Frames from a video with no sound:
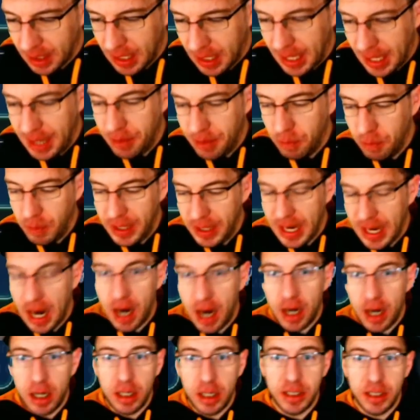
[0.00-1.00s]
And we
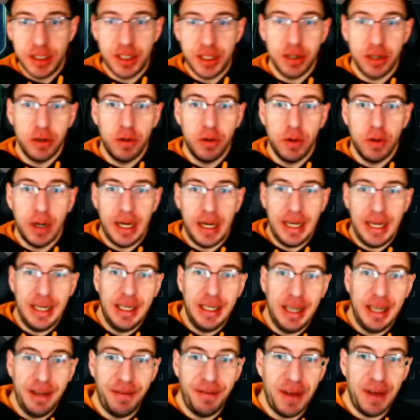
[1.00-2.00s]
are, so
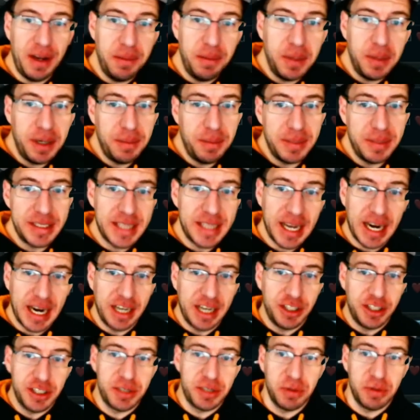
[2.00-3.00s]
if anybody missed that,
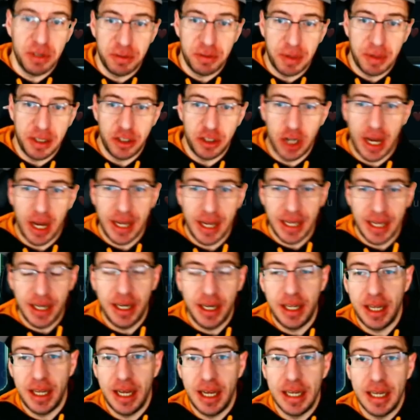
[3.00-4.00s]
I just switched my
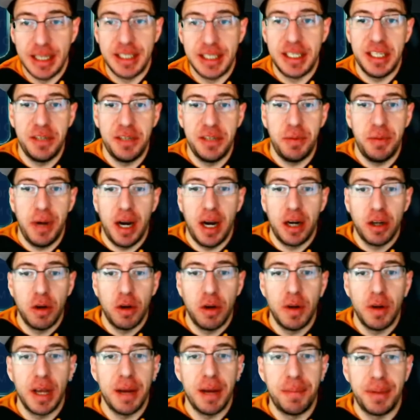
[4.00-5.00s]
dragon. Since we are
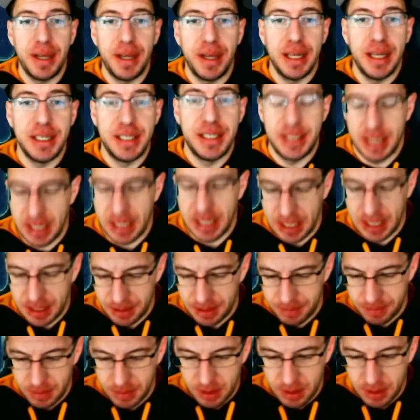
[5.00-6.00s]
going up against,
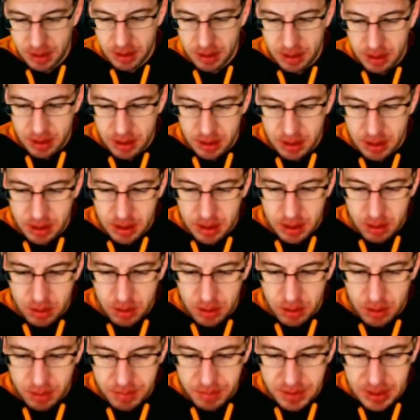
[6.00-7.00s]

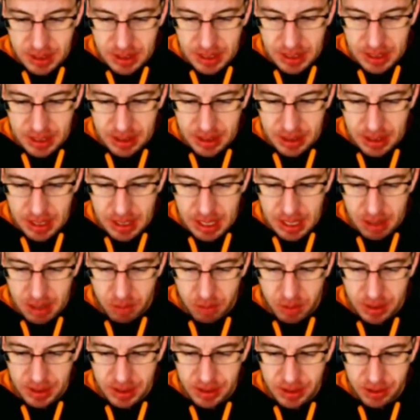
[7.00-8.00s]
whoops, and I
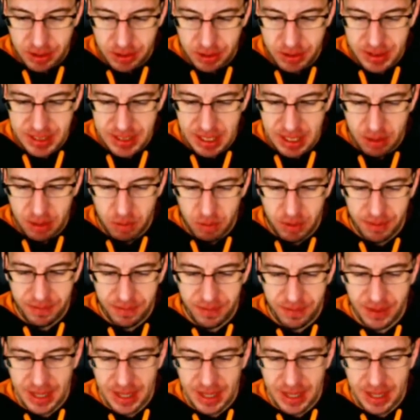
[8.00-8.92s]
want to do set 1 for